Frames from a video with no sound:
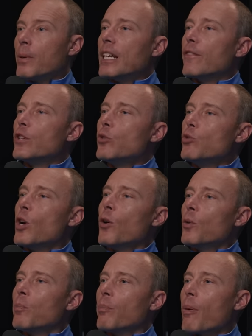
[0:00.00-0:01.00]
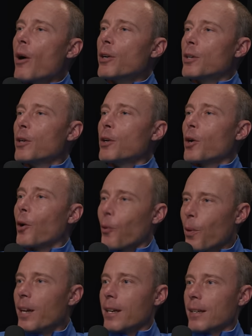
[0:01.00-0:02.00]
But if you don't partner
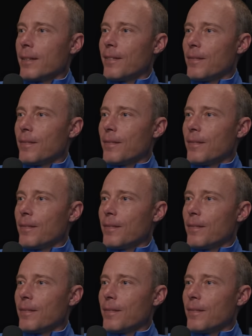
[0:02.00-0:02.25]
grit